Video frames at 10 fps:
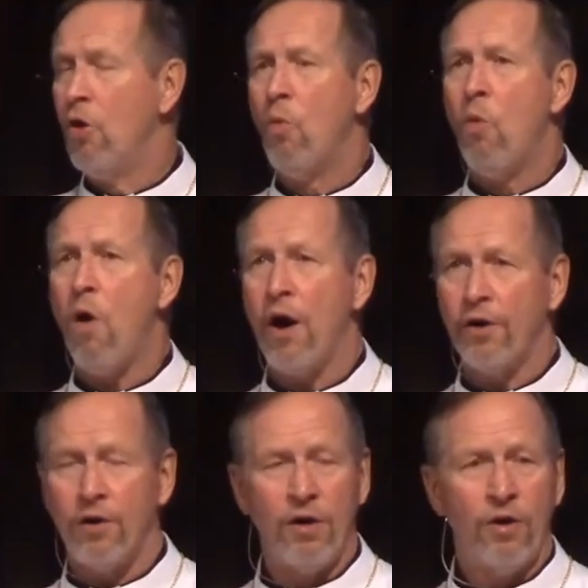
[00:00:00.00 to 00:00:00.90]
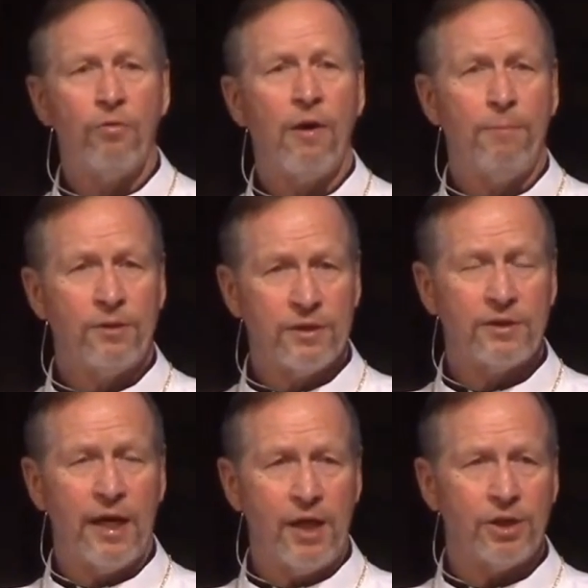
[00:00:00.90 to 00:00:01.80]
water, the
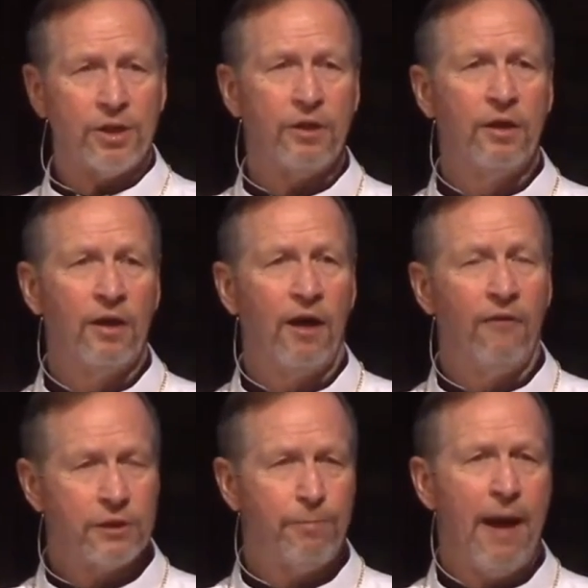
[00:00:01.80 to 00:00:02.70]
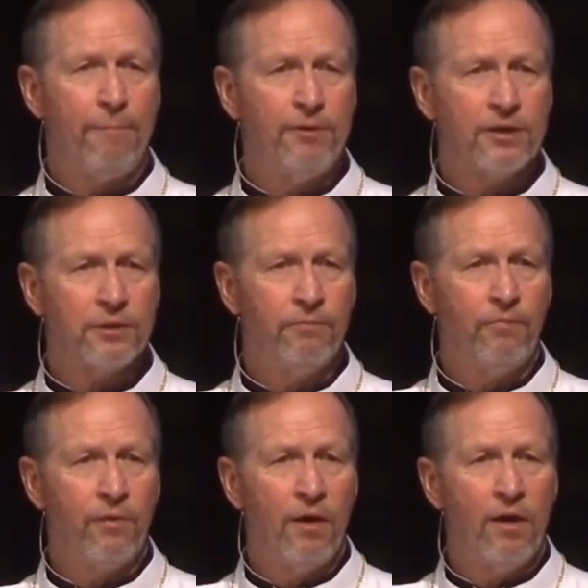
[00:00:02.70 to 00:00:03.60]
representation of his baptism,
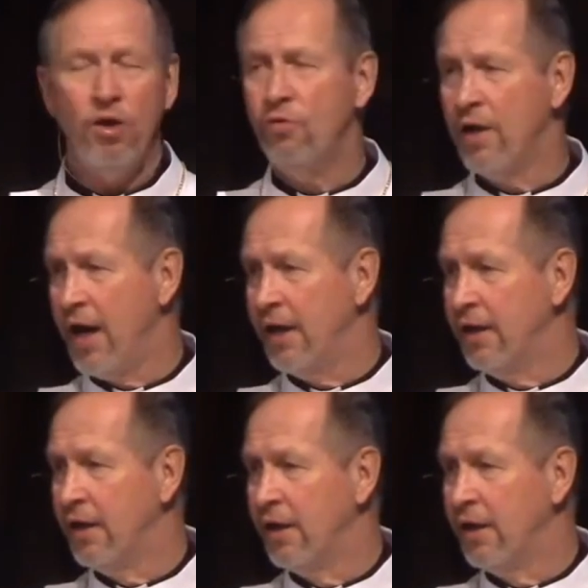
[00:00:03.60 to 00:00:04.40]
united.